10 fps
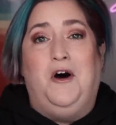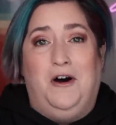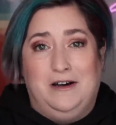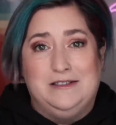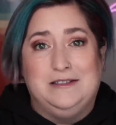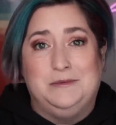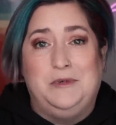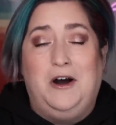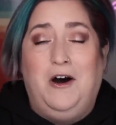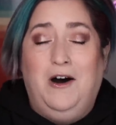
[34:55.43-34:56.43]

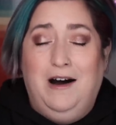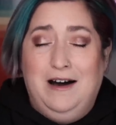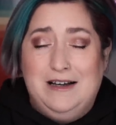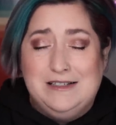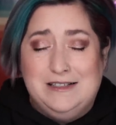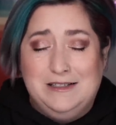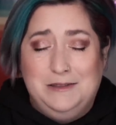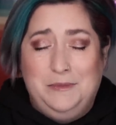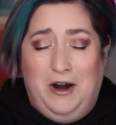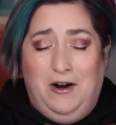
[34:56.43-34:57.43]
awesome,
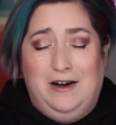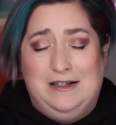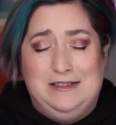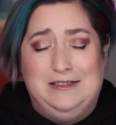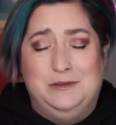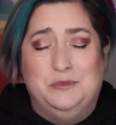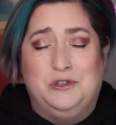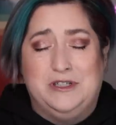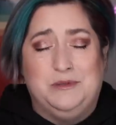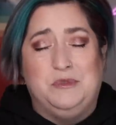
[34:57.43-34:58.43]
awesome, awesome
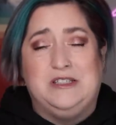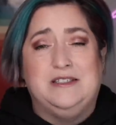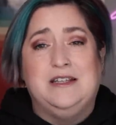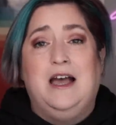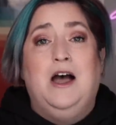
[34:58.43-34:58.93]
Christmas